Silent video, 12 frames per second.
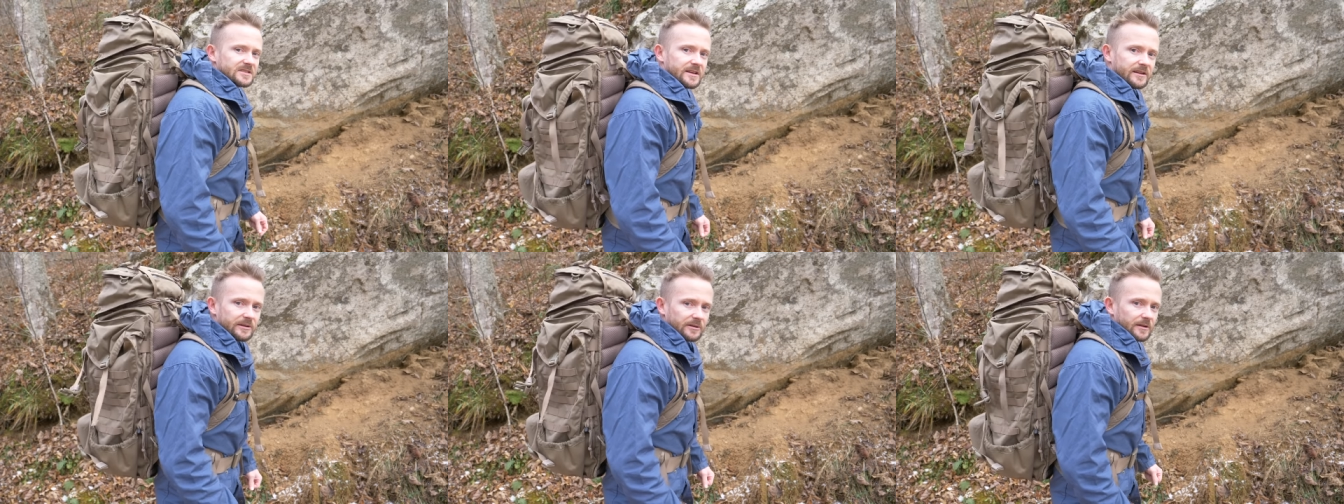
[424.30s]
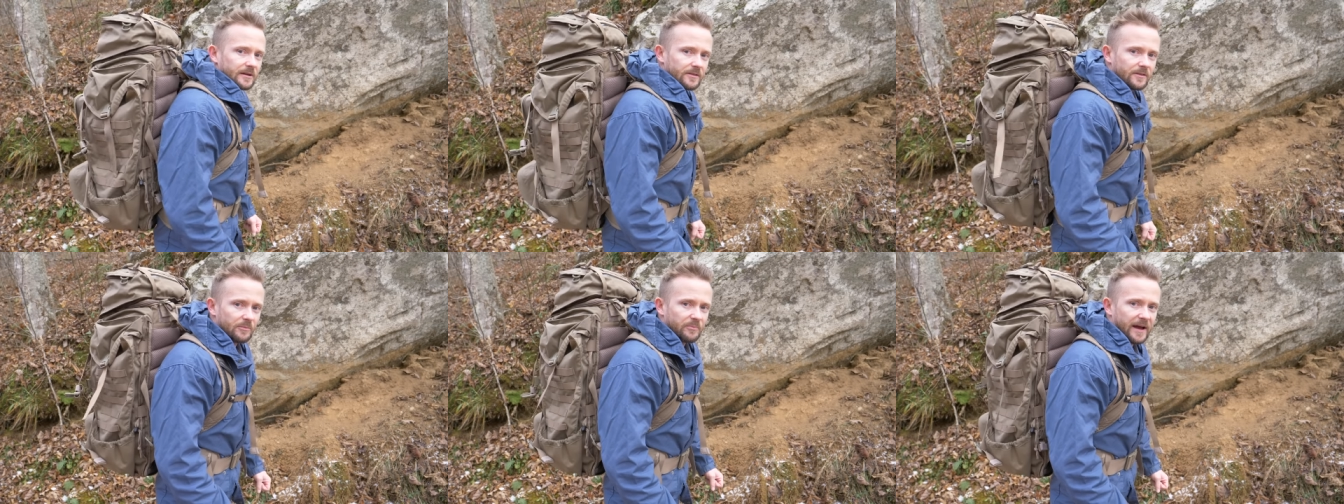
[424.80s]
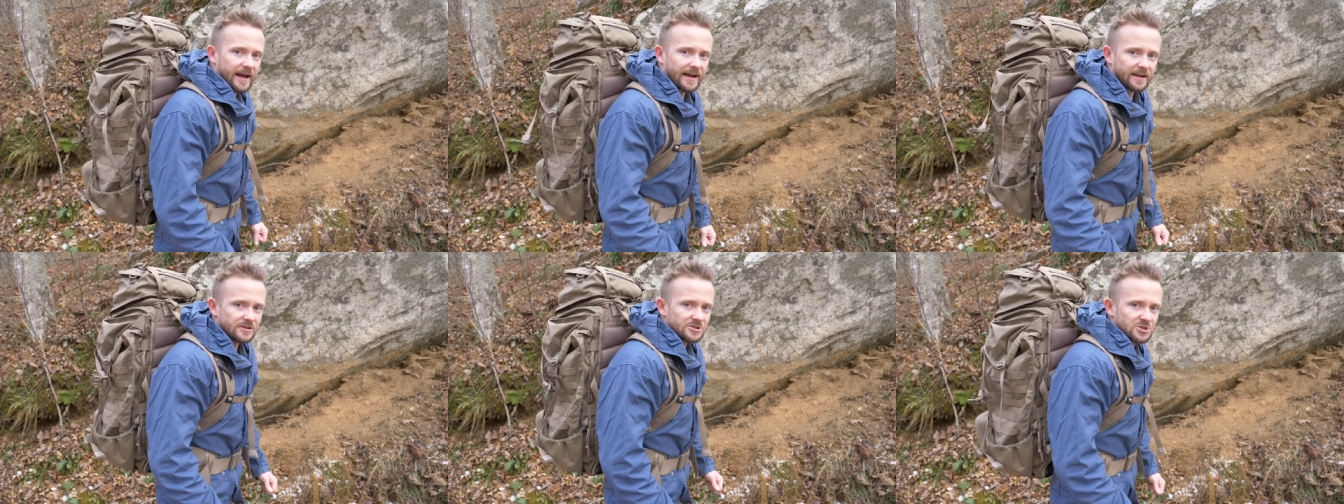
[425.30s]
see here, the
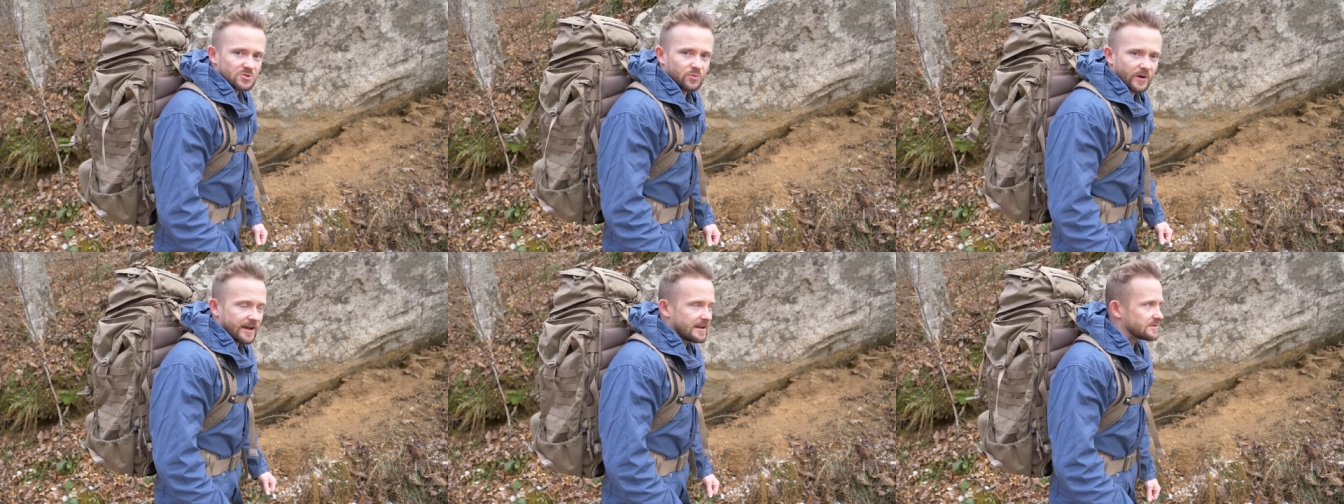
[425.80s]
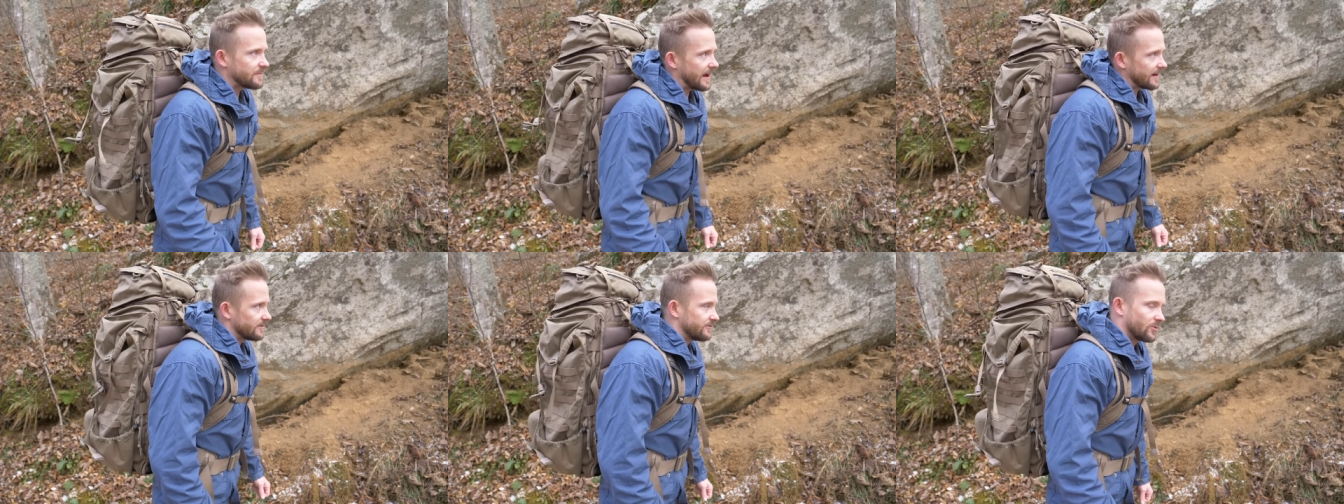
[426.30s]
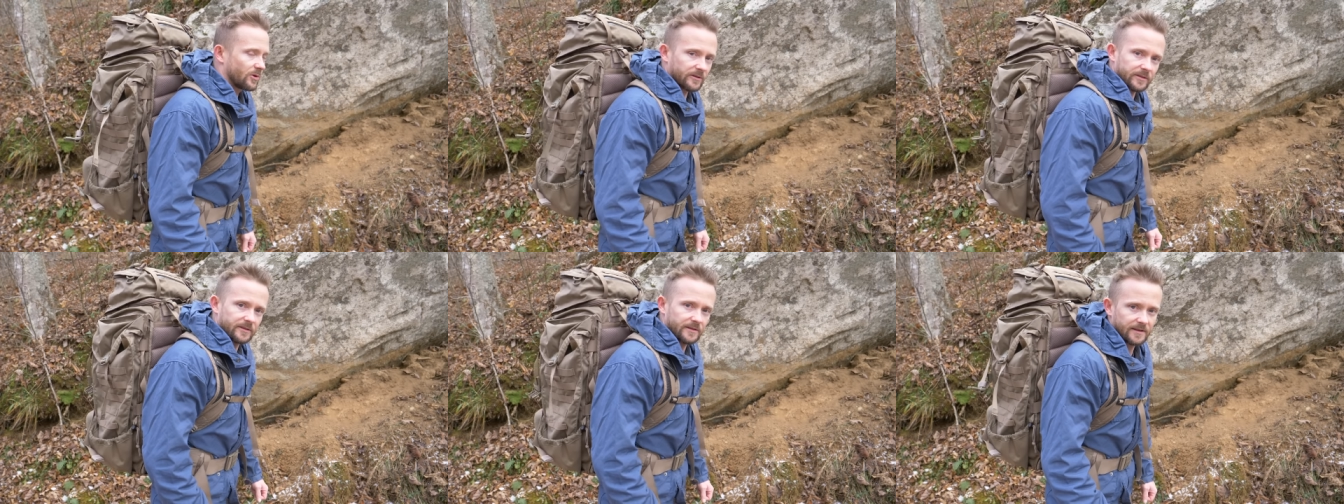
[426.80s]
pack sways back and
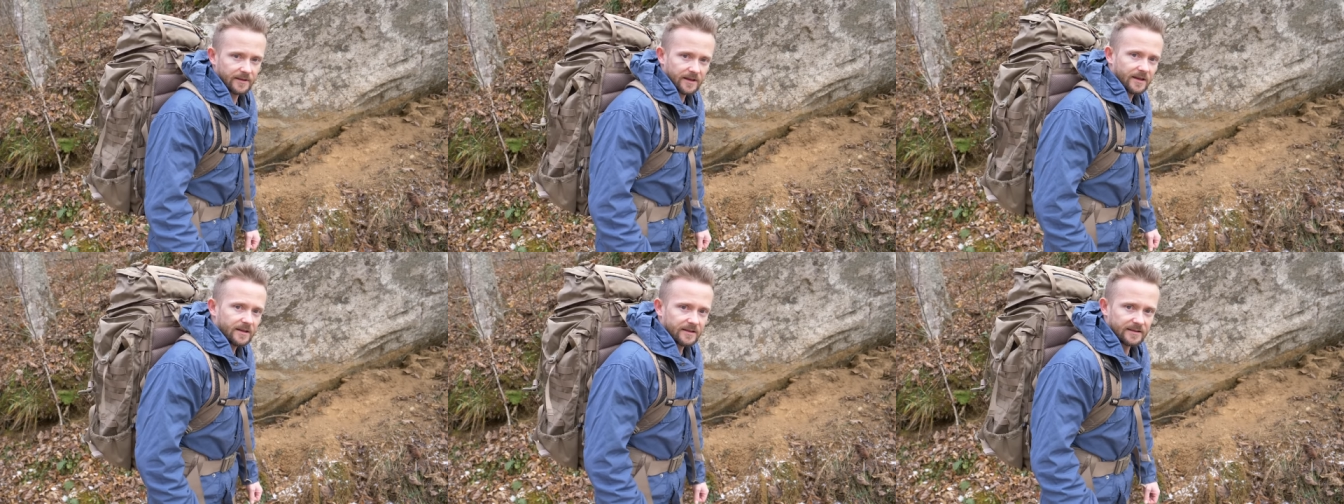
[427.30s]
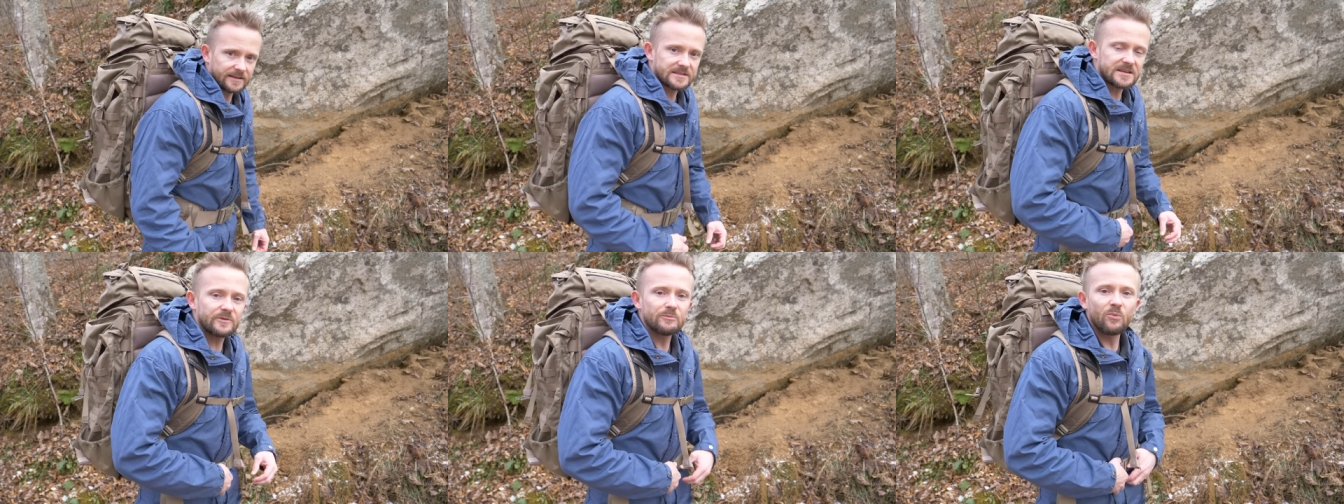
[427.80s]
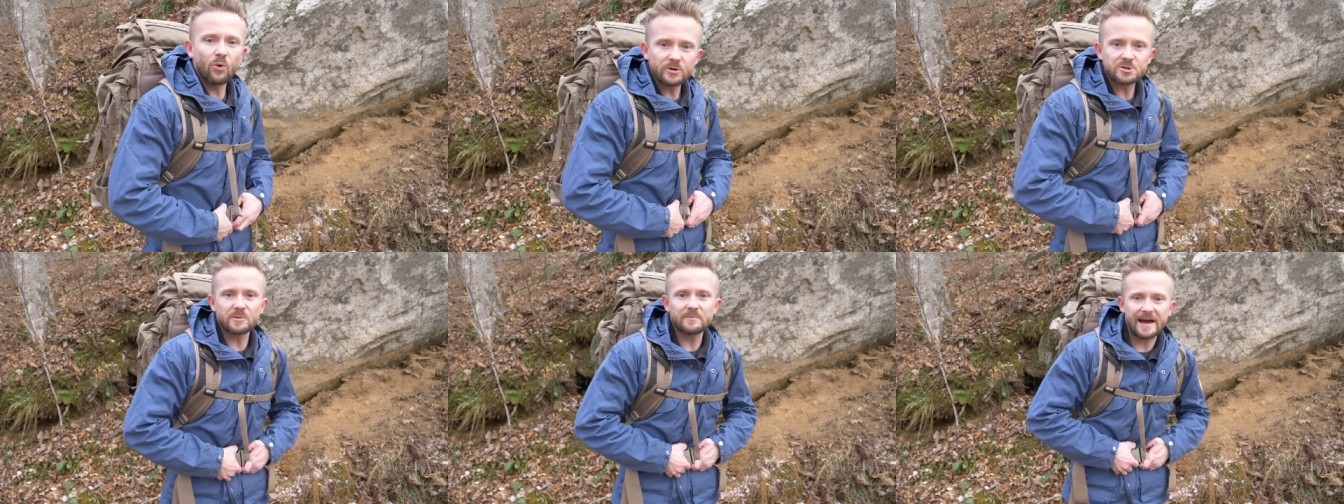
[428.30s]
forth. It's even more
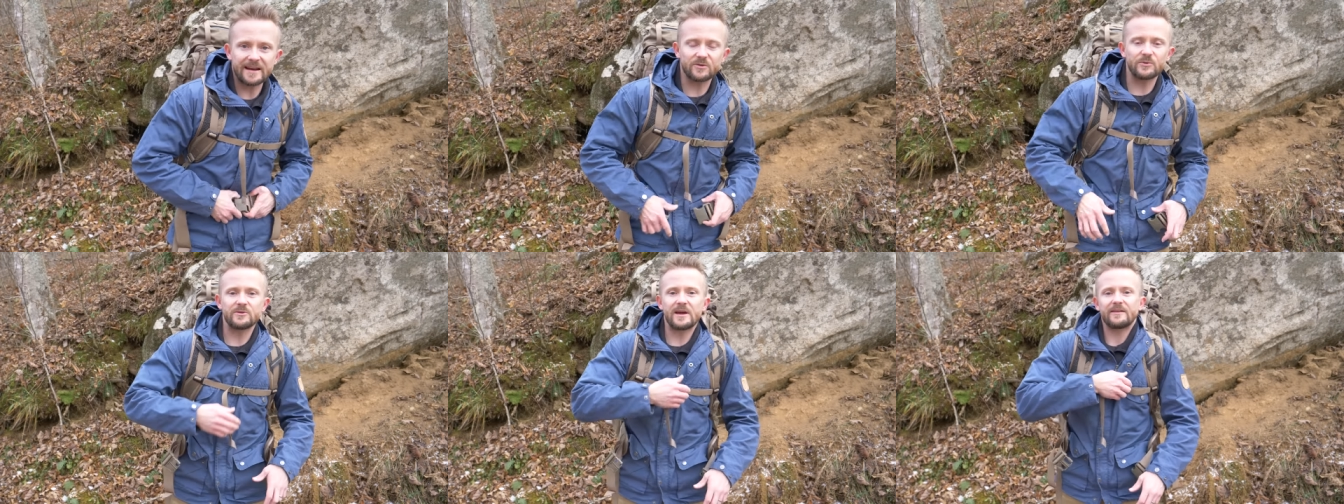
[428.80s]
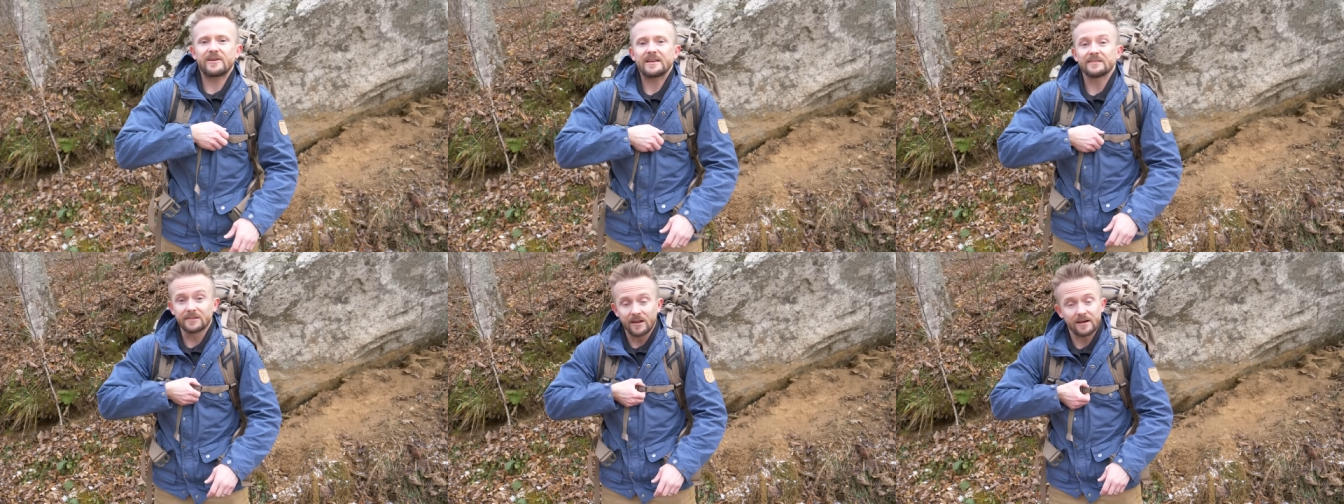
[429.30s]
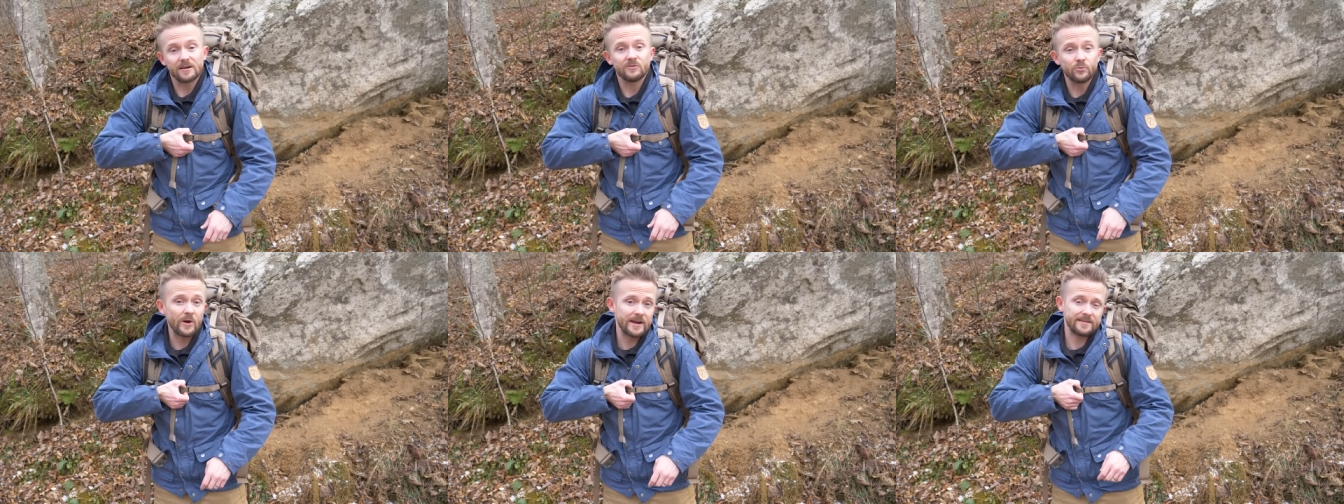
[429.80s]
dramatic when you have a lot
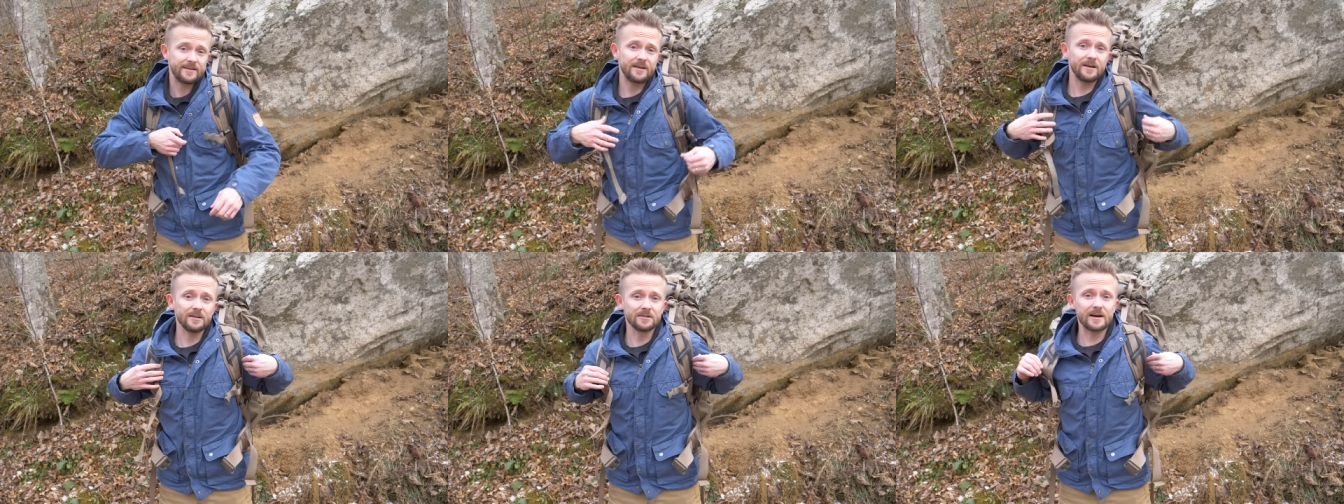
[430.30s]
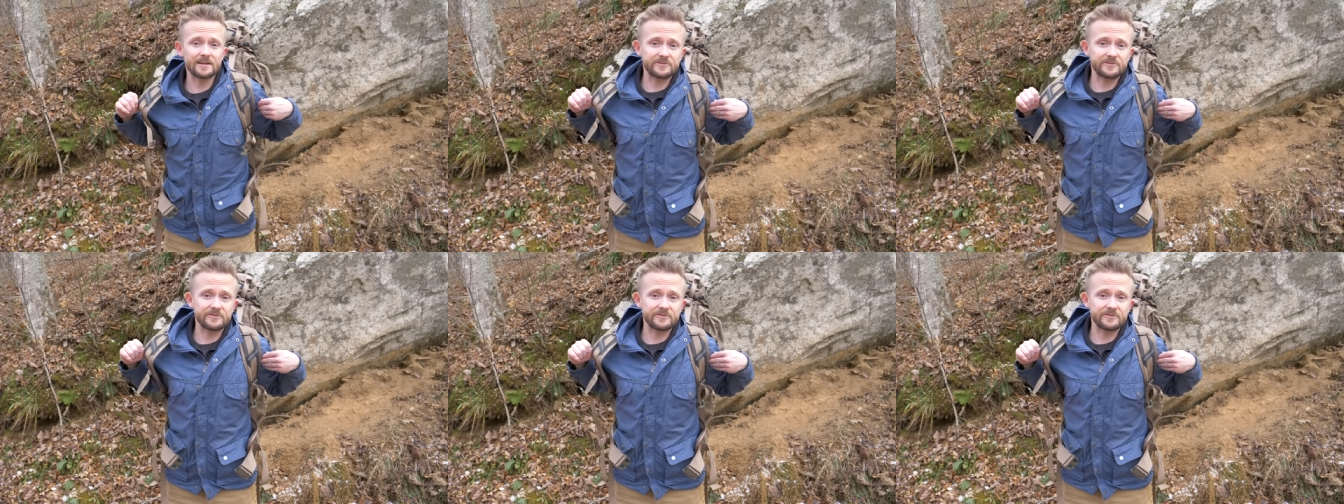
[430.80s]
of weight, a lot